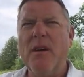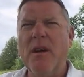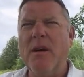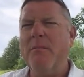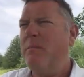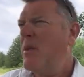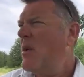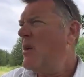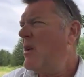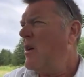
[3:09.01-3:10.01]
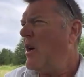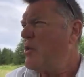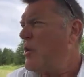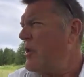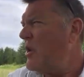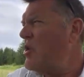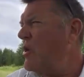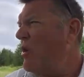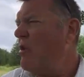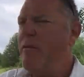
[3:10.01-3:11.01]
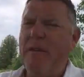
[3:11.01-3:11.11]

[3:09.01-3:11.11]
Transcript: Um, a traditional